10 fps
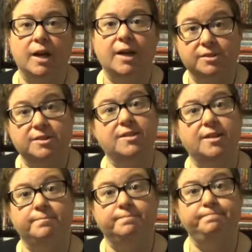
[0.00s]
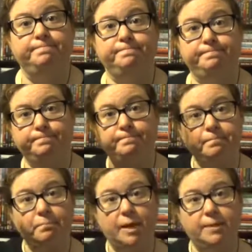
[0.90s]
I'll see you then.
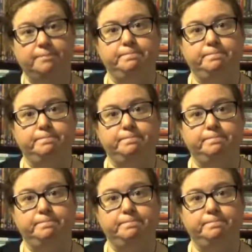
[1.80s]
Bye.